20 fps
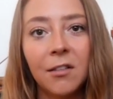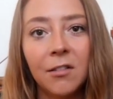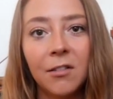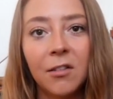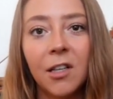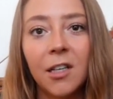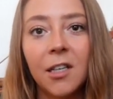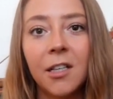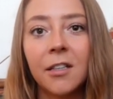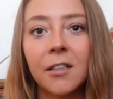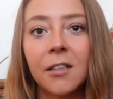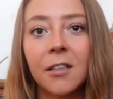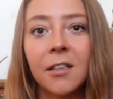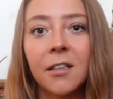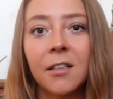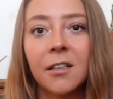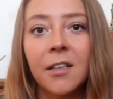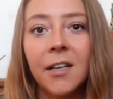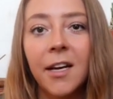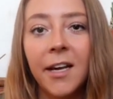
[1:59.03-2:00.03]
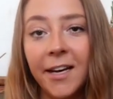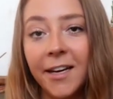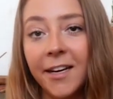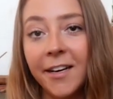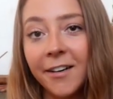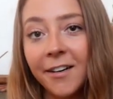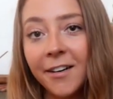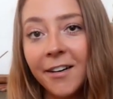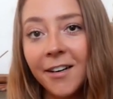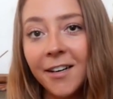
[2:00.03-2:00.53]
long
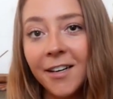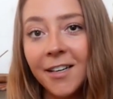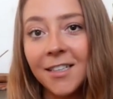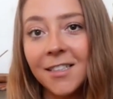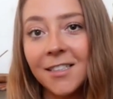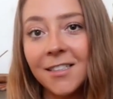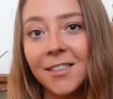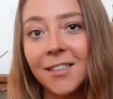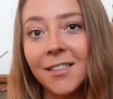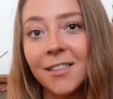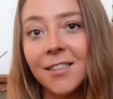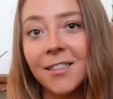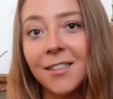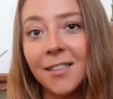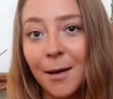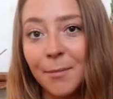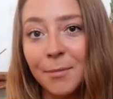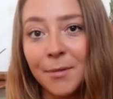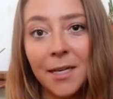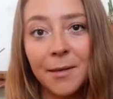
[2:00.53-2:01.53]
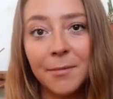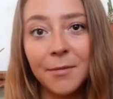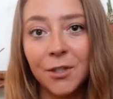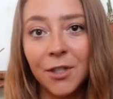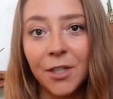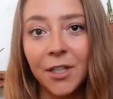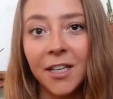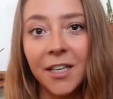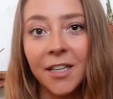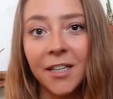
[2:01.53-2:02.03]
hair is to stop
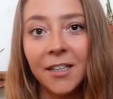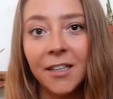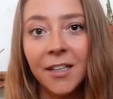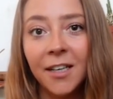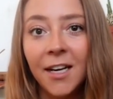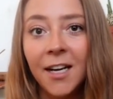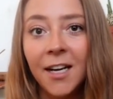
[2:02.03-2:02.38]
damaging it.